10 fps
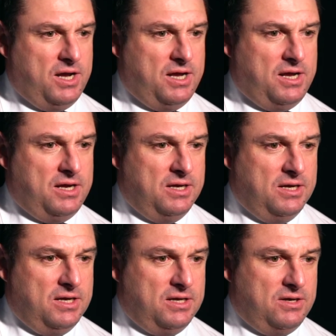Uh,
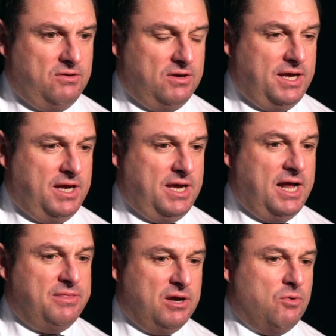you know, and,
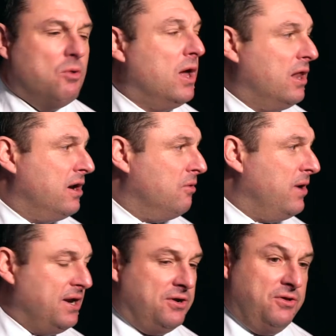I think we're well on our
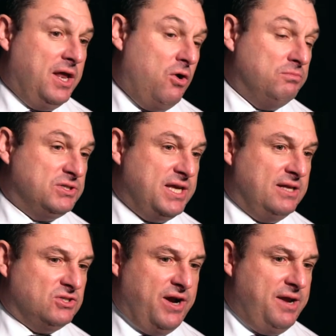way to do that.
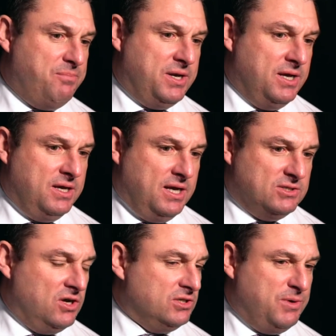Homestand's great, but
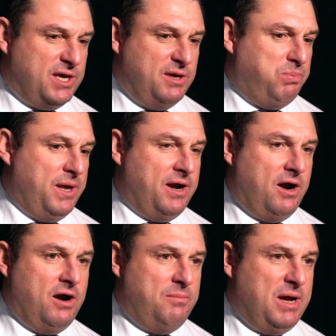as long as we keep playing
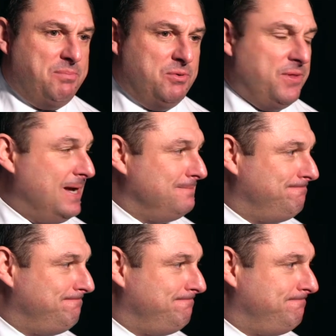hard, I'm happy with that.
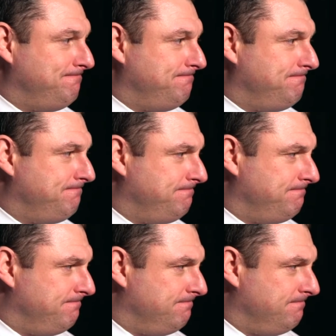So we hope
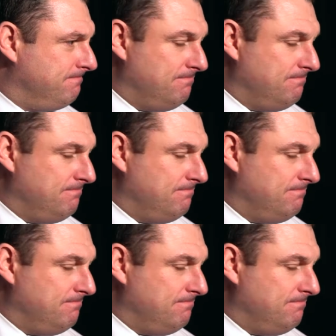going.